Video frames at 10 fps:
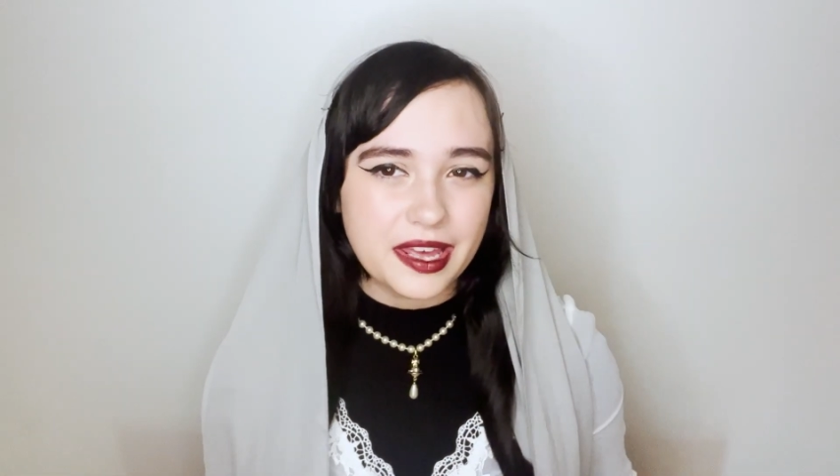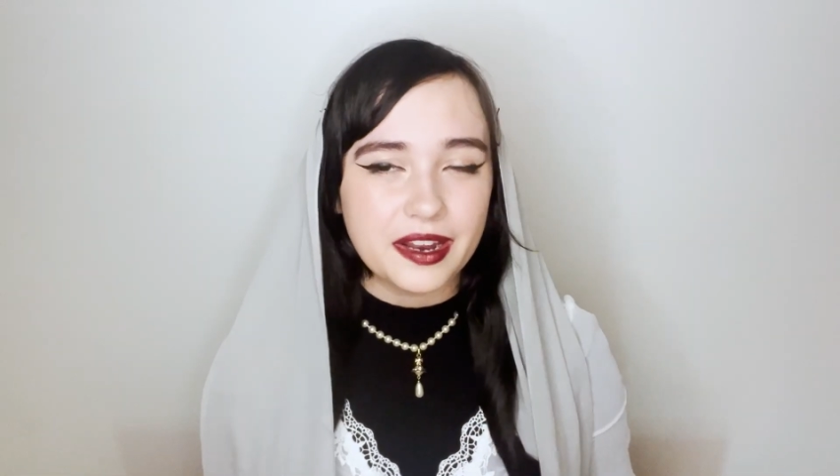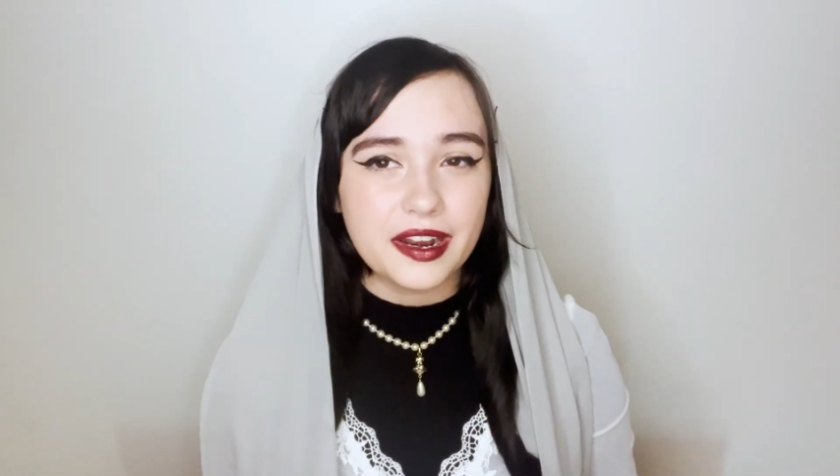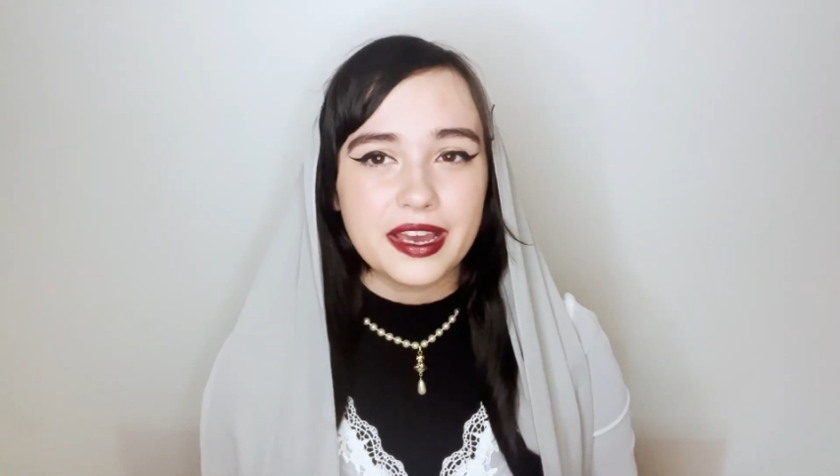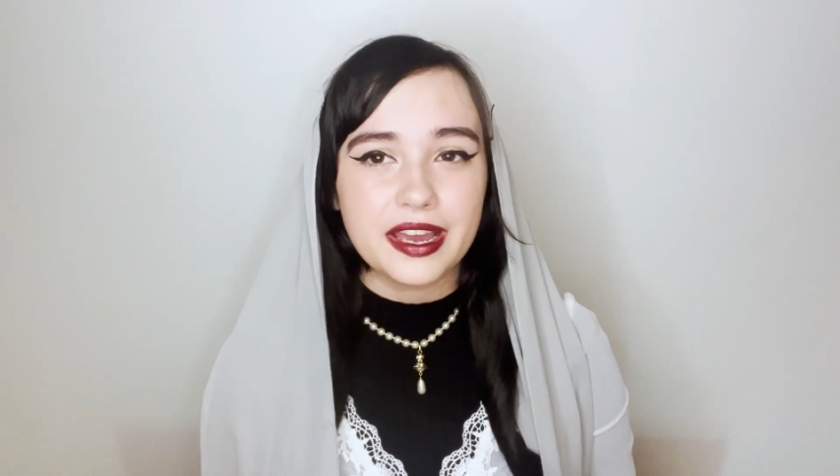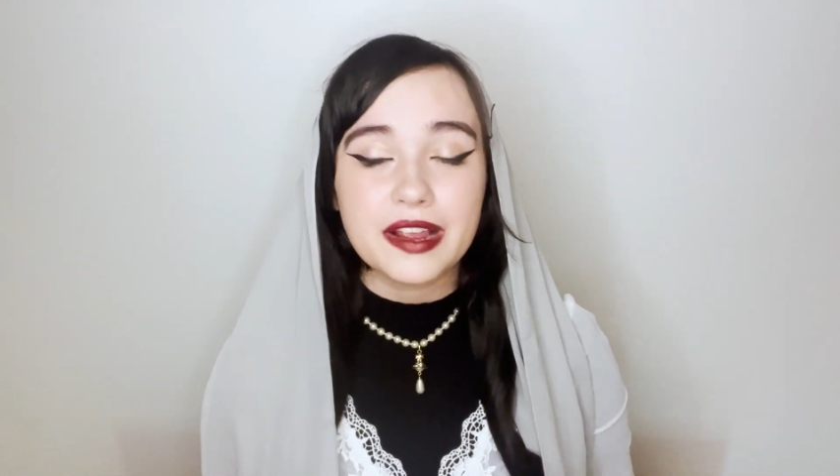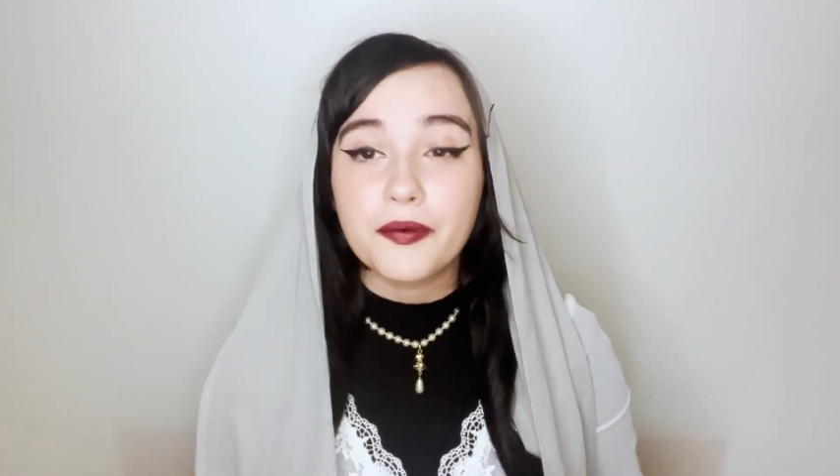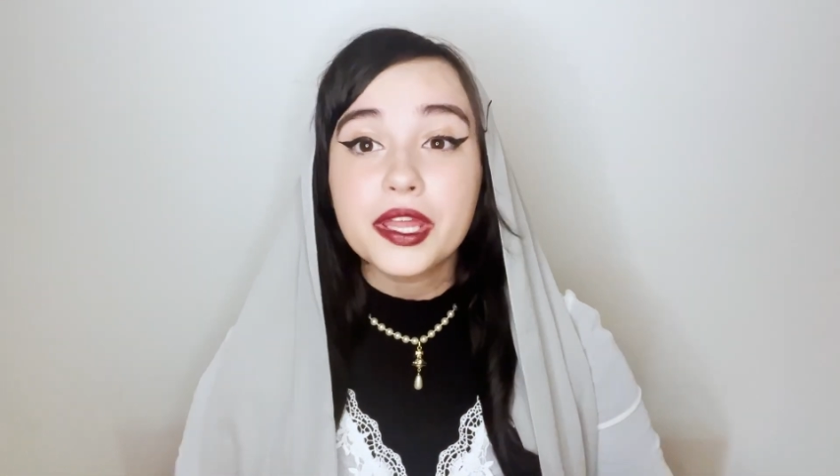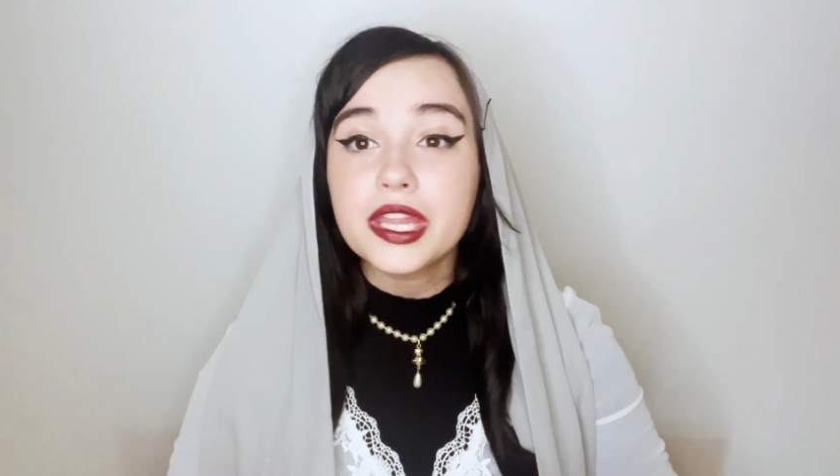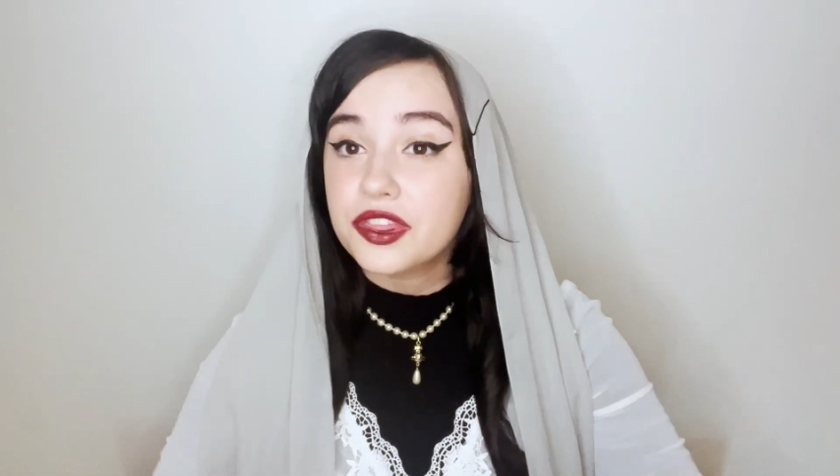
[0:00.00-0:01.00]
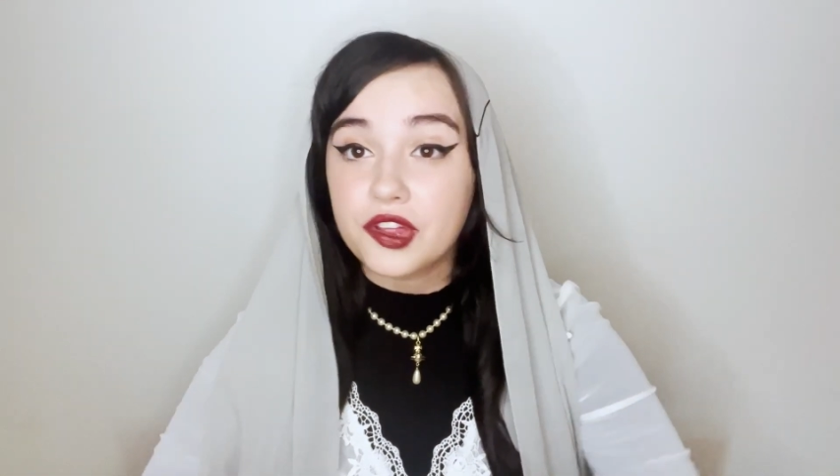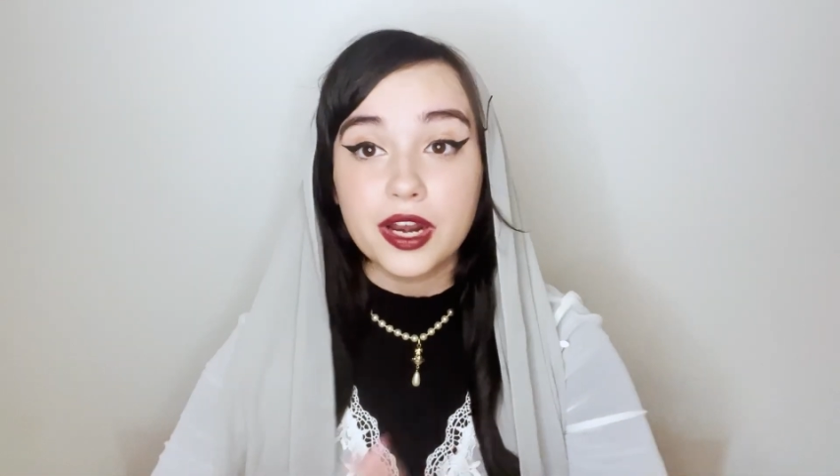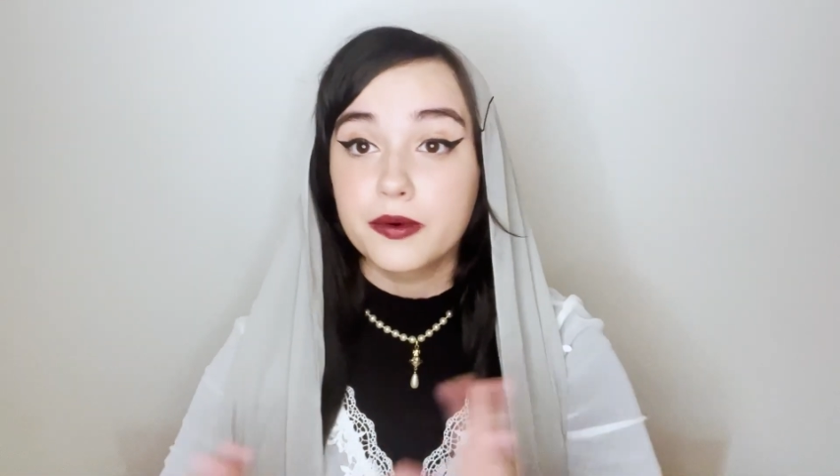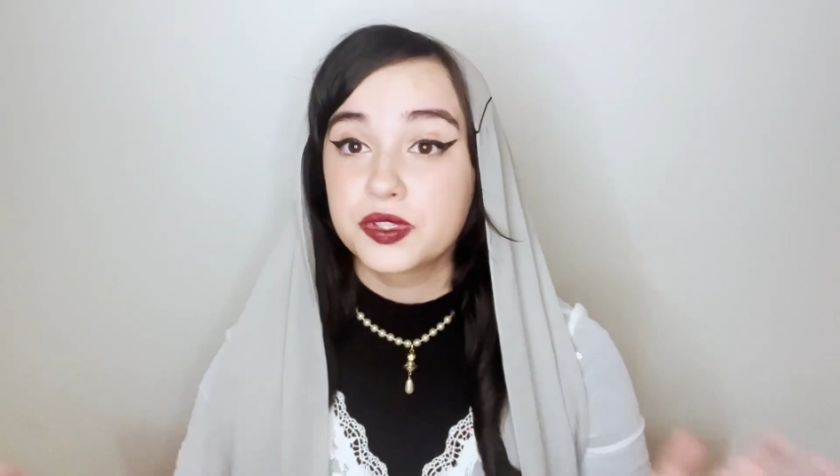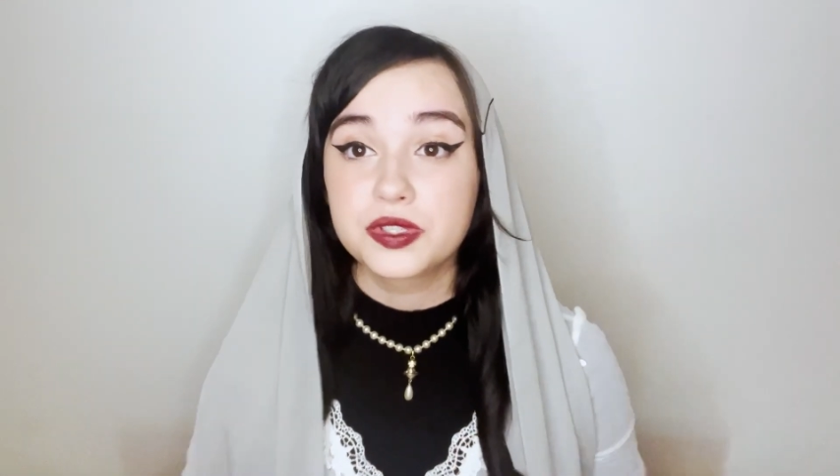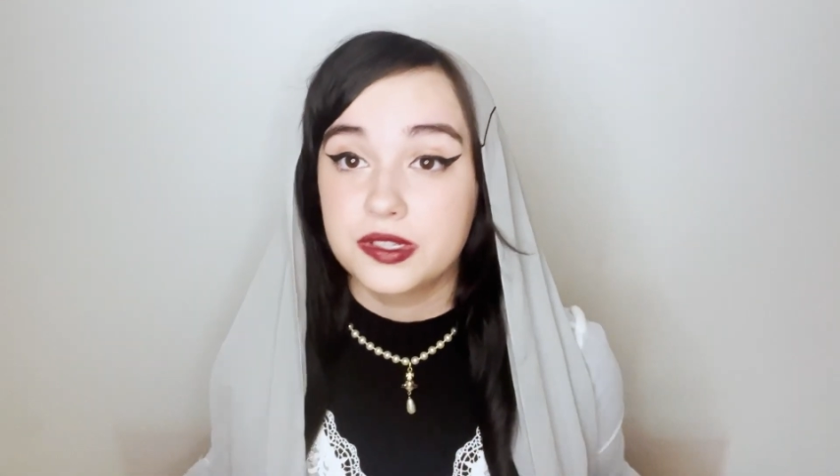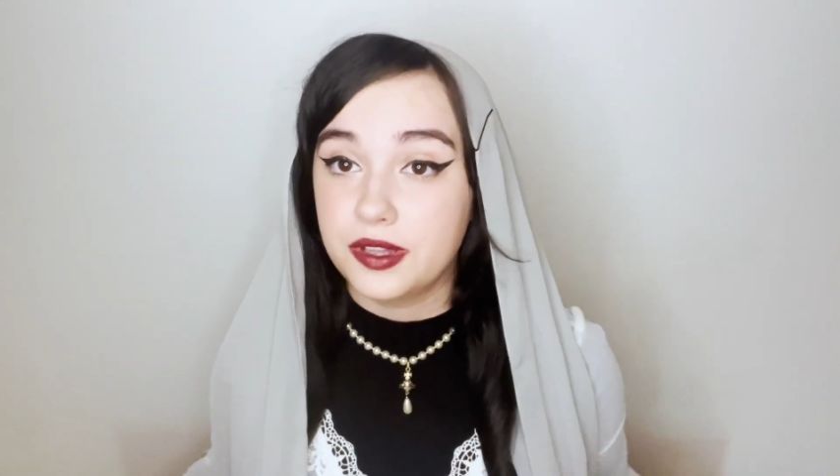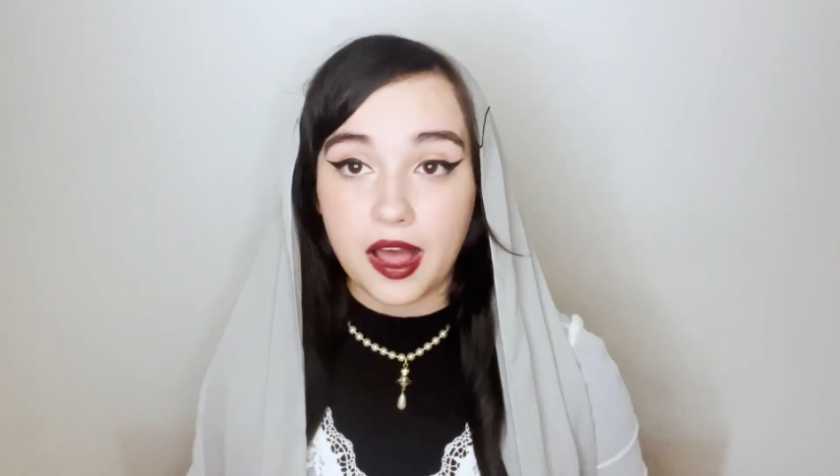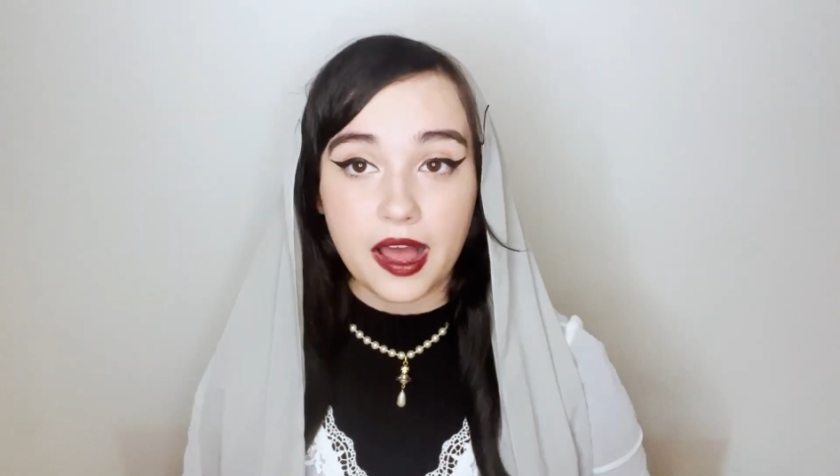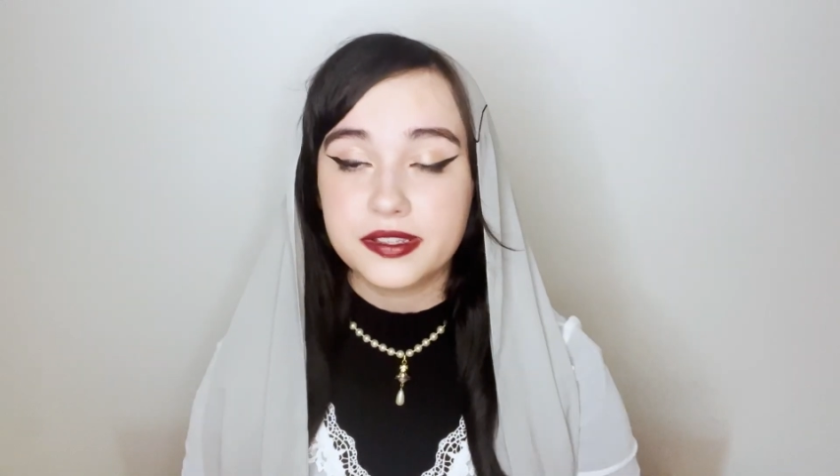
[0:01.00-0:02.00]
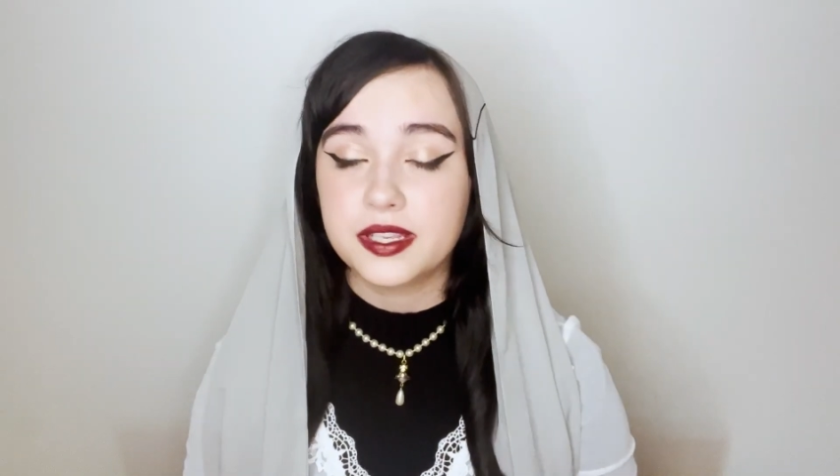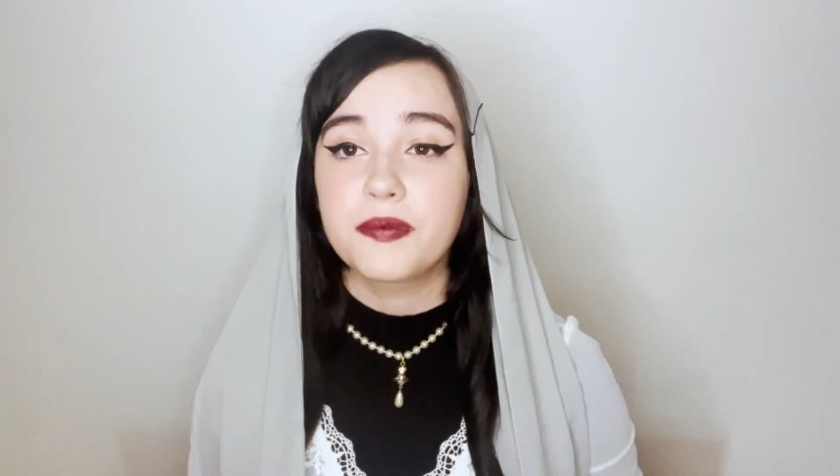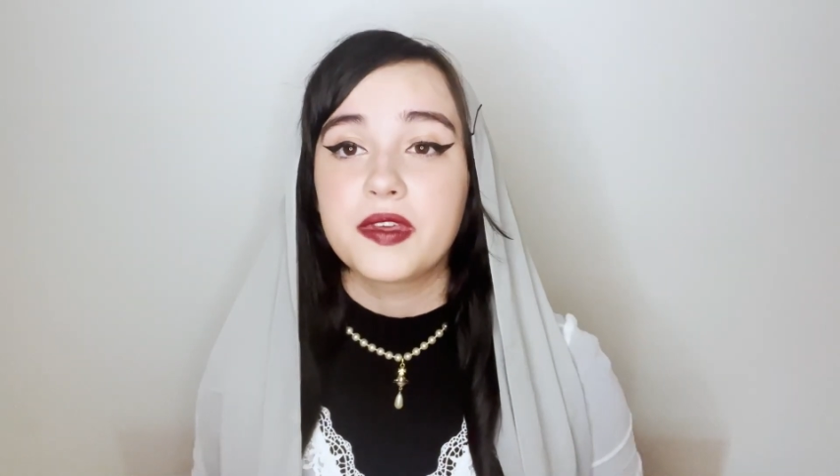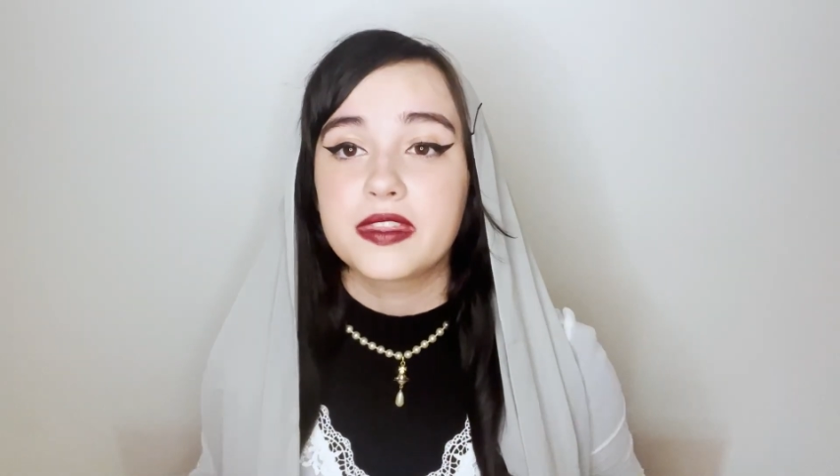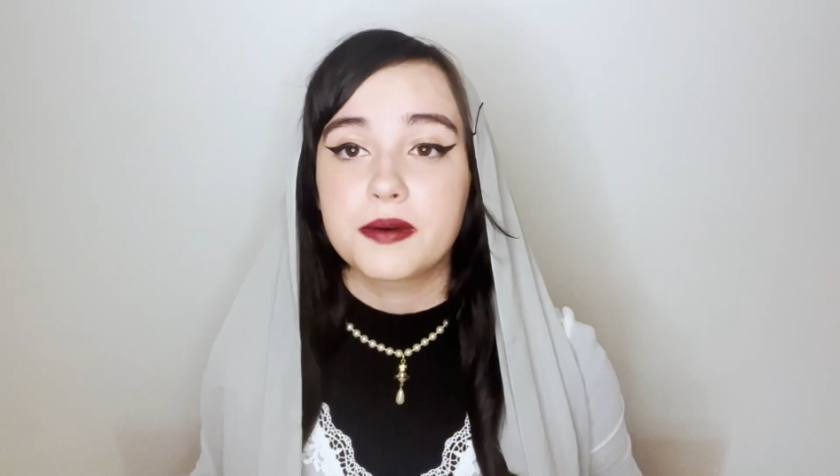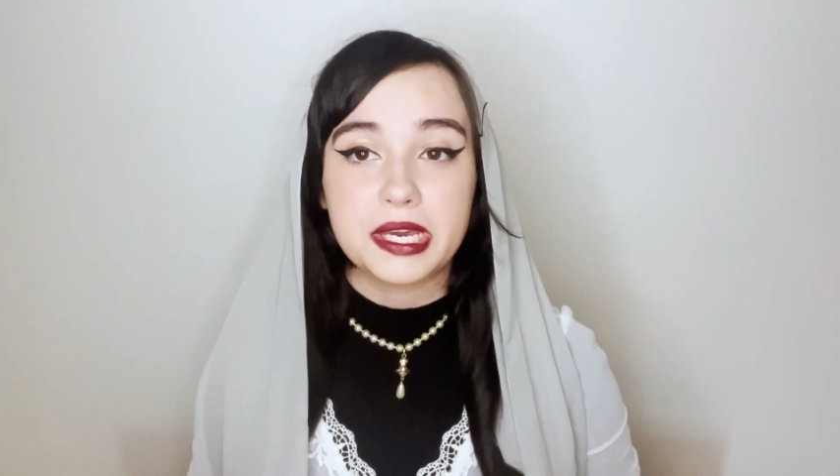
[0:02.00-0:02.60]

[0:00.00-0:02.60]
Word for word: and I really thought it was not something that